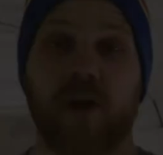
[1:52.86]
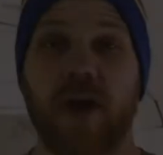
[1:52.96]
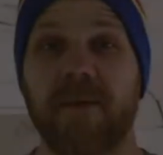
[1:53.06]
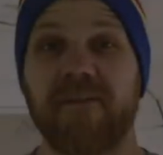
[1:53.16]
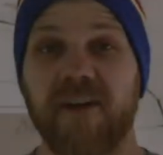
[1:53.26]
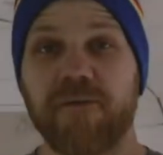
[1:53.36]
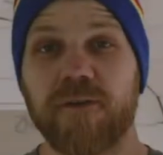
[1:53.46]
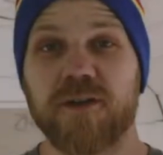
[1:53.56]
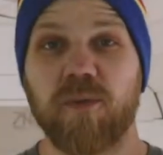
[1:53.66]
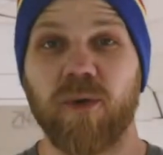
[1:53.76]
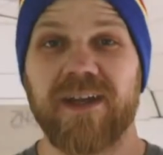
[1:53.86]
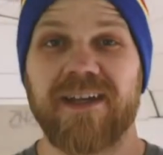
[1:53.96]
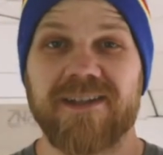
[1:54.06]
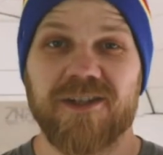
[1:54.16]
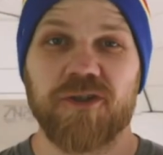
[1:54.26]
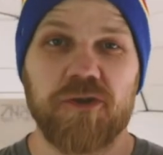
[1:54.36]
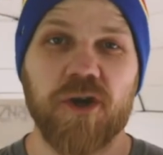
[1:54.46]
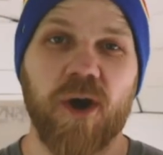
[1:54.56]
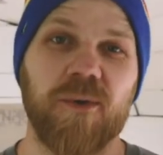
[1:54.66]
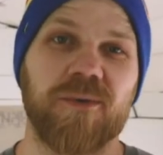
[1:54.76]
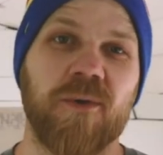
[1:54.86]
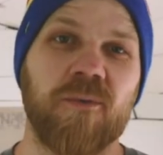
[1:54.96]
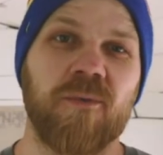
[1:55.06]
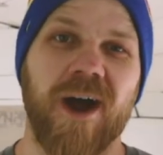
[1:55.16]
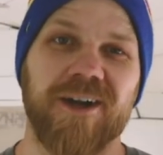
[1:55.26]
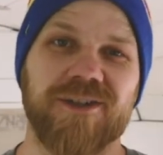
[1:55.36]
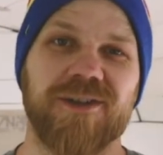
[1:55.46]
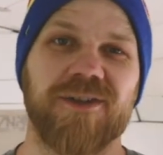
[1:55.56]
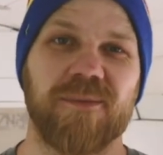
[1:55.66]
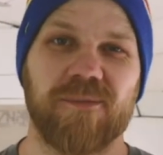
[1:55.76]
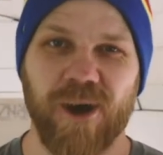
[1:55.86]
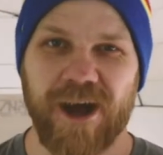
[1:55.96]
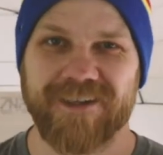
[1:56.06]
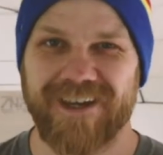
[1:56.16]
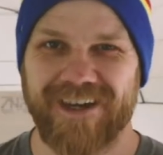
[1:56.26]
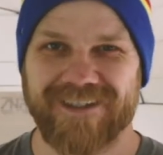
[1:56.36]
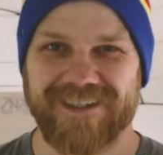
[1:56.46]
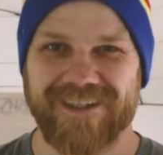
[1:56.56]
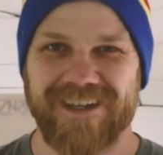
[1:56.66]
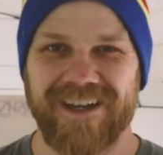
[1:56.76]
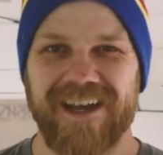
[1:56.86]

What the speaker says: Okay, my very first point is don't rush the process.